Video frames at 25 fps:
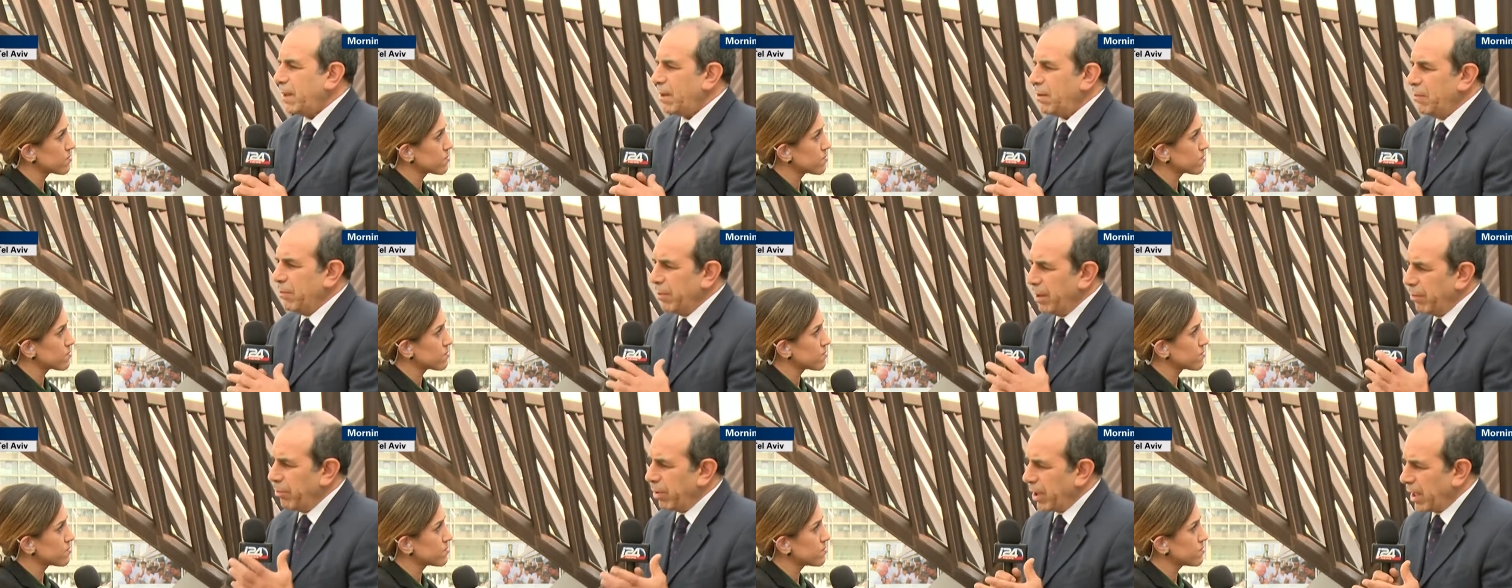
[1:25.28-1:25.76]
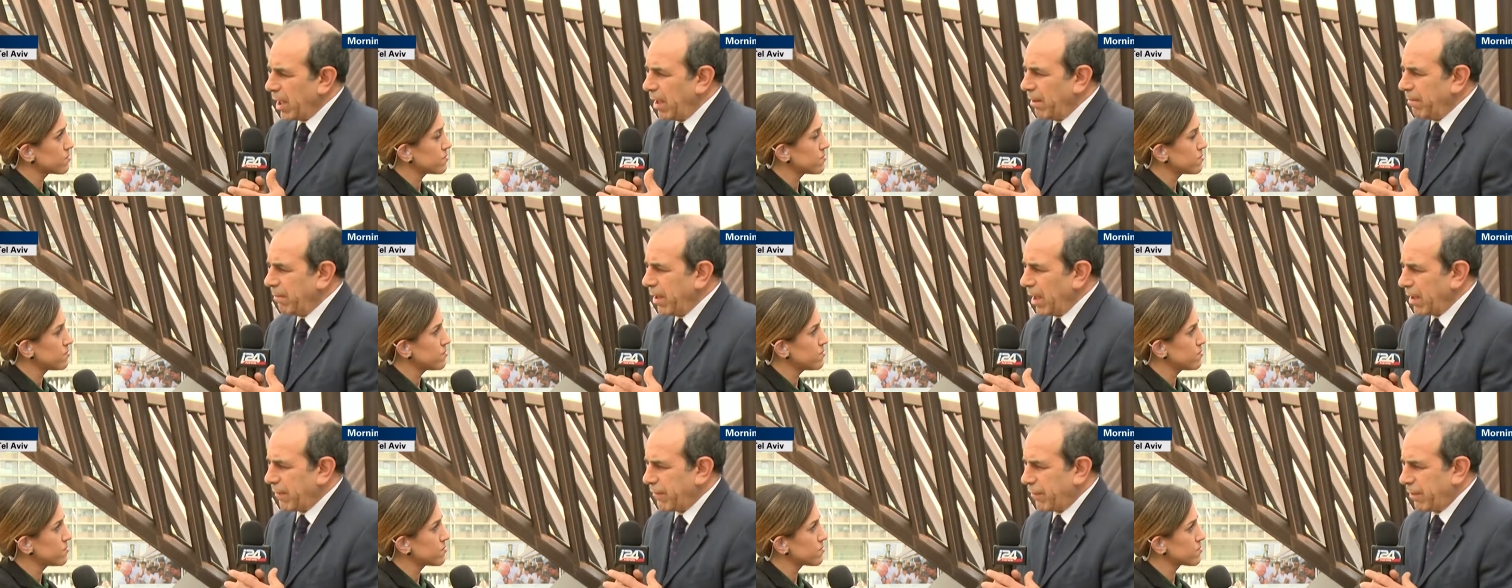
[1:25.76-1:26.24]
Speaker 1: When we came
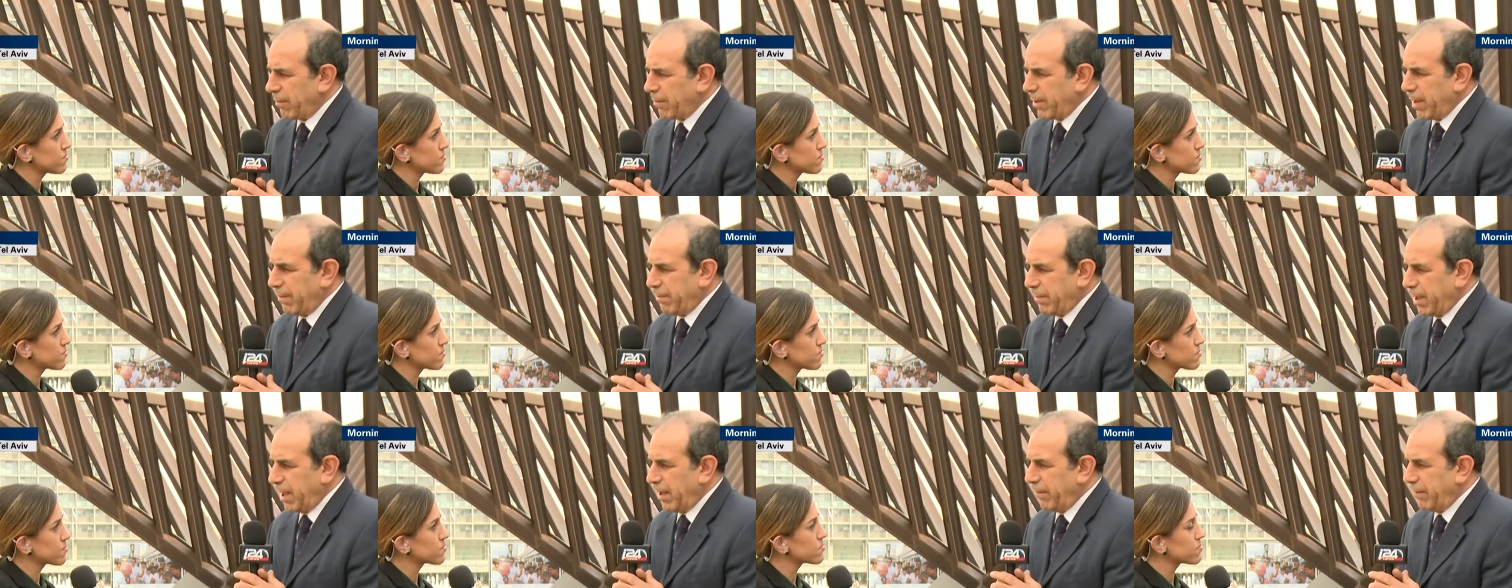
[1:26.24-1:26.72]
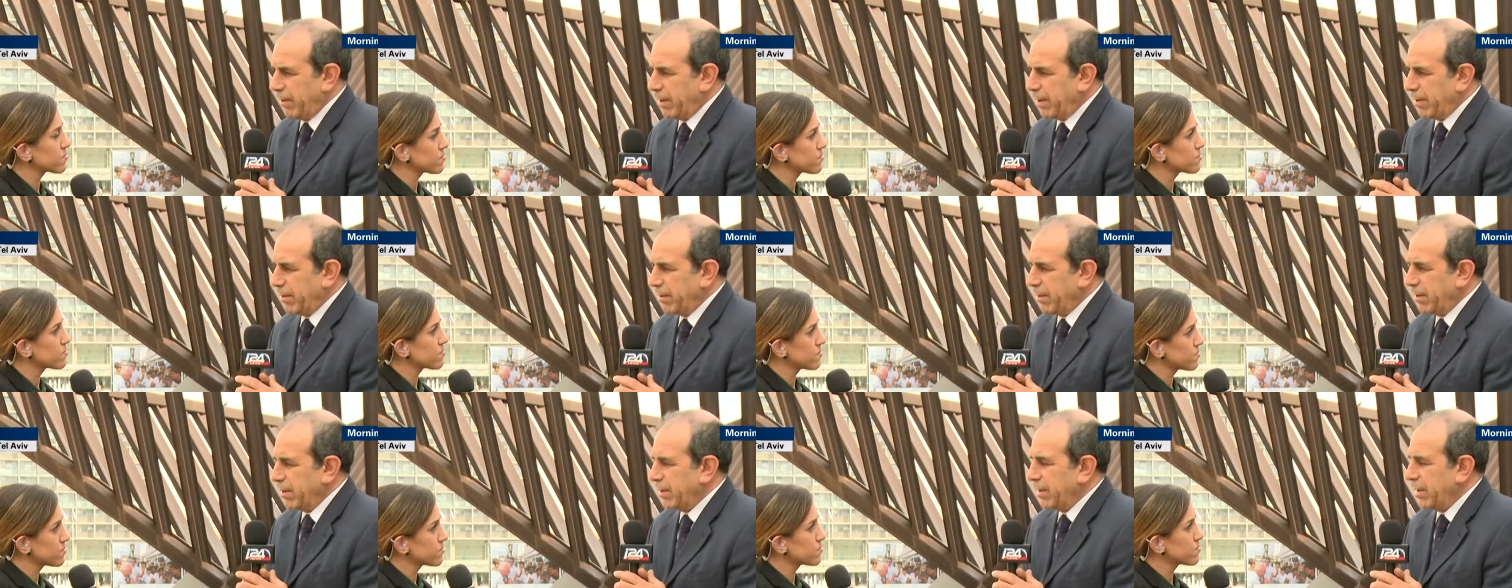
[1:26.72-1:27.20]
back from Camp David,
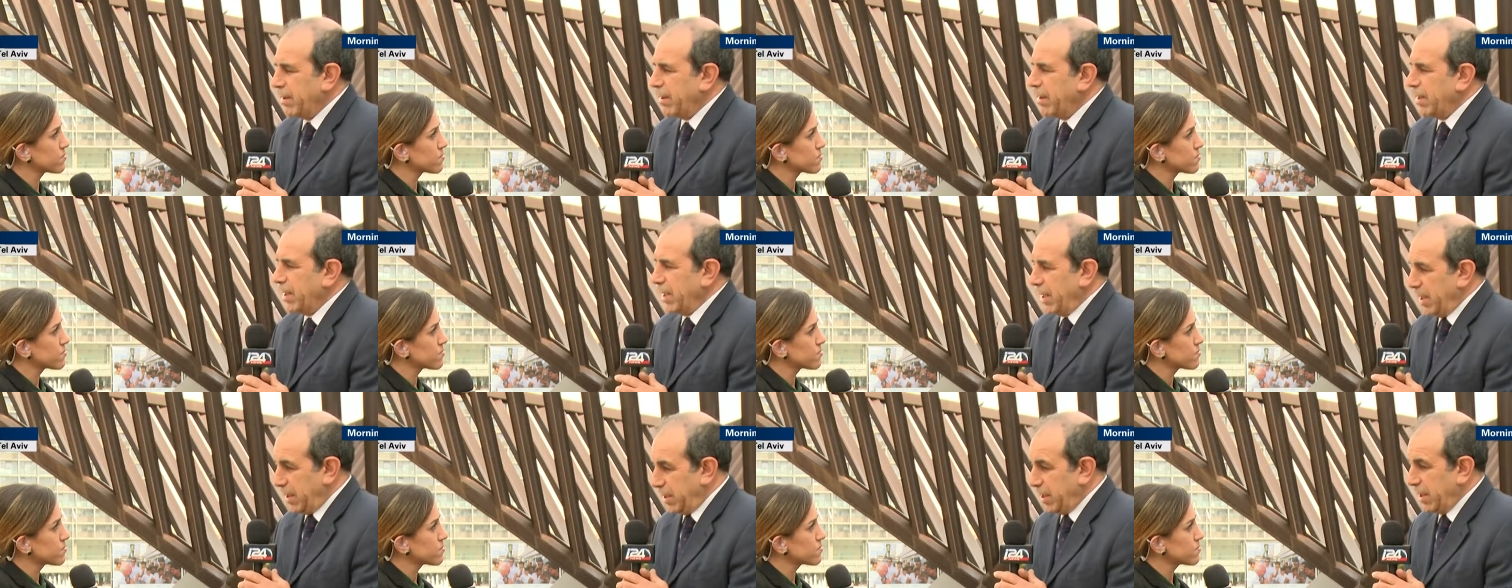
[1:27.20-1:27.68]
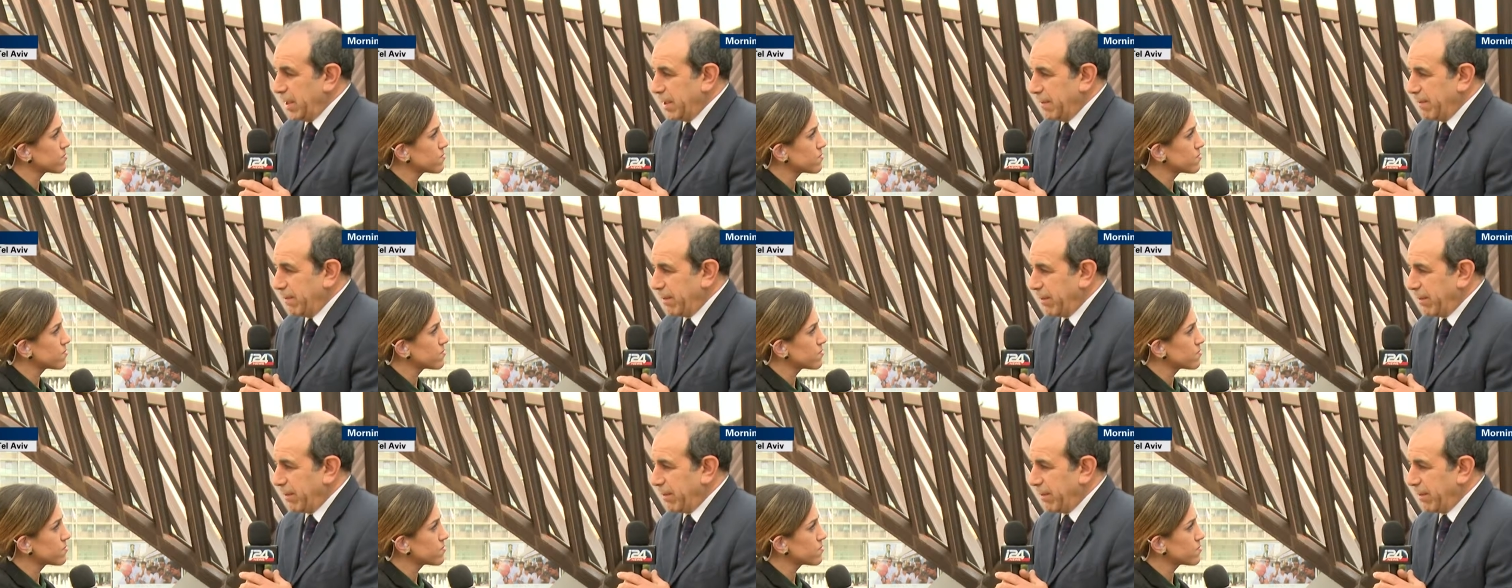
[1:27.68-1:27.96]
indeed,